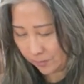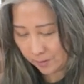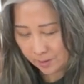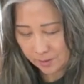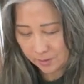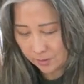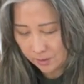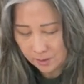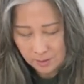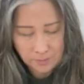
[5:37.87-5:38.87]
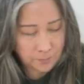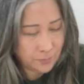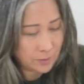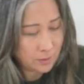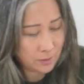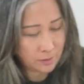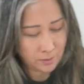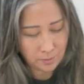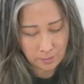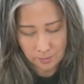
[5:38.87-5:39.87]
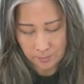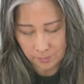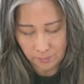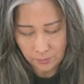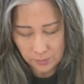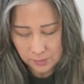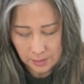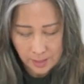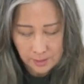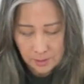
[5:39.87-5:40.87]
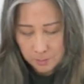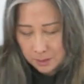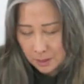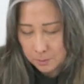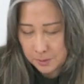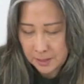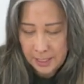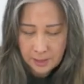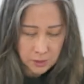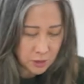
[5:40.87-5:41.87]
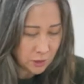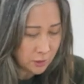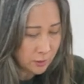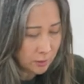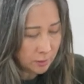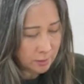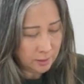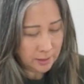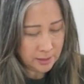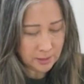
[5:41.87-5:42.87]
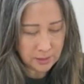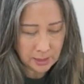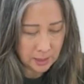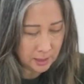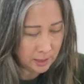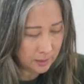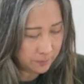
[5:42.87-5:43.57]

this feels nice and substantial. Let's see.